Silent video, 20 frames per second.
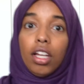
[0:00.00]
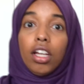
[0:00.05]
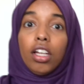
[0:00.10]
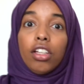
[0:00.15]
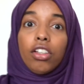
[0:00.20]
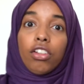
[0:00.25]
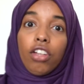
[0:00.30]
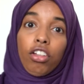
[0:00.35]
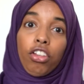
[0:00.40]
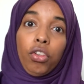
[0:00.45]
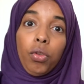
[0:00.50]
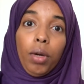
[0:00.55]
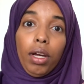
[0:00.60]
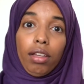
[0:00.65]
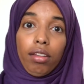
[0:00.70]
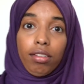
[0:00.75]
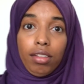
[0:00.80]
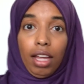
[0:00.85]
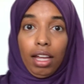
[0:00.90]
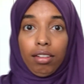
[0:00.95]
just to
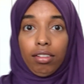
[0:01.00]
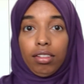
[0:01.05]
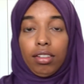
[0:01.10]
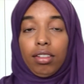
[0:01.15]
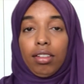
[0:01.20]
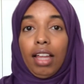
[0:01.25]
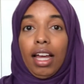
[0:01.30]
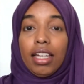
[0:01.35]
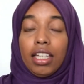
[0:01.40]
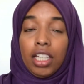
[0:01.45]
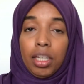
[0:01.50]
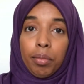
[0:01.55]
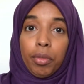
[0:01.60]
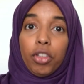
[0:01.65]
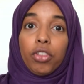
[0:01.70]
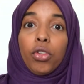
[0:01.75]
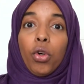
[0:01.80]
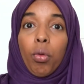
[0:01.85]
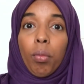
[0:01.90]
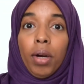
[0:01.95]
assess that
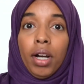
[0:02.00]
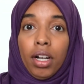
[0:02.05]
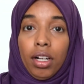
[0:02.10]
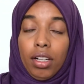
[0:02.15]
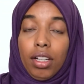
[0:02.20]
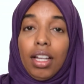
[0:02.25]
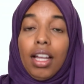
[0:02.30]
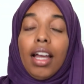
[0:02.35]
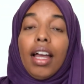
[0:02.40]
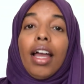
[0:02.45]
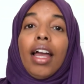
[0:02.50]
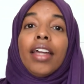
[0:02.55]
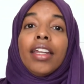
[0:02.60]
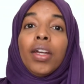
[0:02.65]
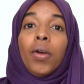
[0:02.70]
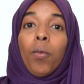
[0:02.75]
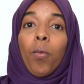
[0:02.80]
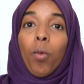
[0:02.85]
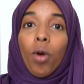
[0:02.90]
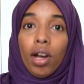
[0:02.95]
hematoma, and
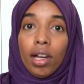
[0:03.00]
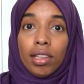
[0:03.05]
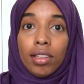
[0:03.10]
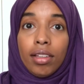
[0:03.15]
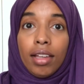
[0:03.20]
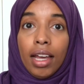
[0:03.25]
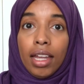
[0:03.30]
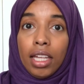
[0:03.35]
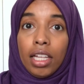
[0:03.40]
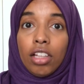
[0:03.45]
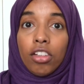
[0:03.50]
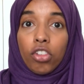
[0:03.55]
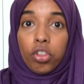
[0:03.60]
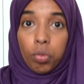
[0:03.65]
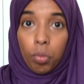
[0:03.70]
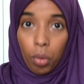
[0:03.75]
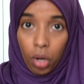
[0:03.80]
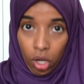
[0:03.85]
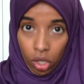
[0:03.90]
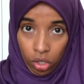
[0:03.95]
it was getting
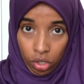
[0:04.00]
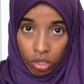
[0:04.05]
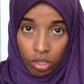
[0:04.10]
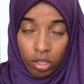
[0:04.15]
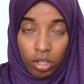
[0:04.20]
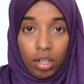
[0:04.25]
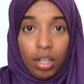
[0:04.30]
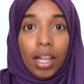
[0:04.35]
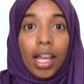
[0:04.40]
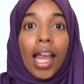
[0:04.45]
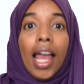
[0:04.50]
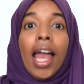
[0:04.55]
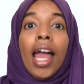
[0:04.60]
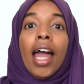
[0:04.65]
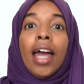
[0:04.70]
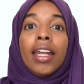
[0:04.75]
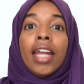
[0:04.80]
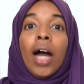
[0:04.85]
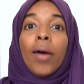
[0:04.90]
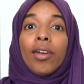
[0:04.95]
smaller.
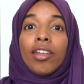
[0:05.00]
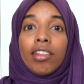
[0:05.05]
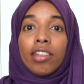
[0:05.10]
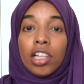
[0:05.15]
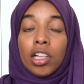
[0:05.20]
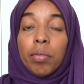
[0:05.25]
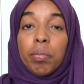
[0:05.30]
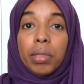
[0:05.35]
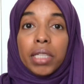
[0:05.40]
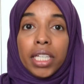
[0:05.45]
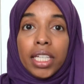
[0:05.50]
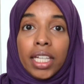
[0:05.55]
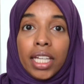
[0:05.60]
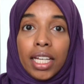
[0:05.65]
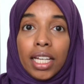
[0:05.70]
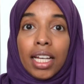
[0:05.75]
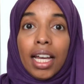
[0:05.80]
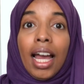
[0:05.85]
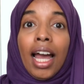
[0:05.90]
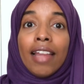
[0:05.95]
And I was still
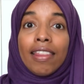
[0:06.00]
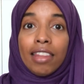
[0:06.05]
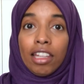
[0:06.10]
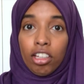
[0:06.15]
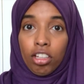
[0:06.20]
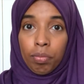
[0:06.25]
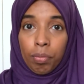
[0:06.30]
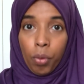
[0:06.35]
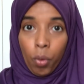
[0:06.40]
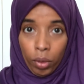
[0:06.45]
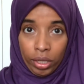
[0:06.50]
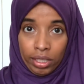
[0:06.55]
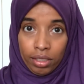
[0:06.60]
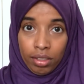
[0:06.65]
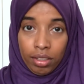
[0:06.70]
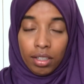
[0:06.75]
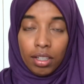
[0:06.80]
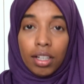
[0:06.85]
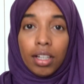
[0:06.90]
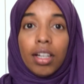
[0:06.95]
bleeding at this
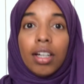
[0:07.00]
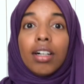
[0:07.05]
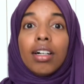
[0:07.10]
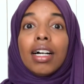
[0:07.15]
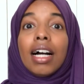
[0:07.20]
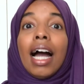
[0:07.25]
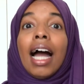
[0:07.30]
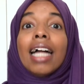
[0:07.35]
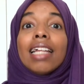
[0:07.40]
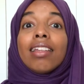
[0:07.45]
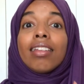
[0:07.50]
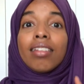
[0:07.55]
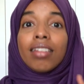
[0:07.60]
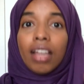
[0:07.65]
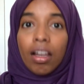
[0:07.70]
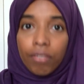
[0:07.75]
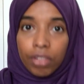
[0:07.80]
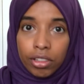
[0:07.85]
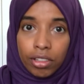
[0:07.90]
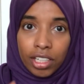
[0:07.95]
point. At
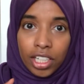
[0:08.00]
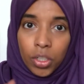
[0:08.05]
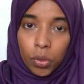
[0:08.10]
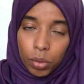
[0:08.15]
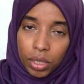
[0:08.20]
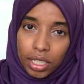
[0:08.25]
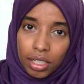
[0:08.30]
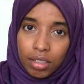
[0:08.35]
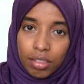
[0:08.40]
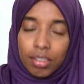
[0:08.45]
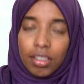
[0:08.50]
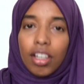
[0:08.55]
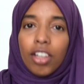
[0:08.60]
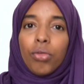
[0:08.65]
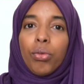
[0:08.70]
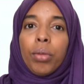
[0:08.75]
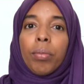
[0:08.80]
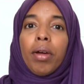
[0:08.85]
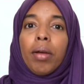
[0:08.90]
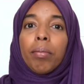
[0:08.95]
17 weeks is
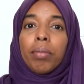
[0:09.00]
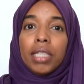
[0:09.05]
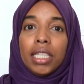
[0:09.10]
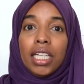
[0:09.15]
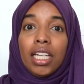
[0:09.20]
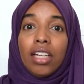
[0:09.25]
when my bleeding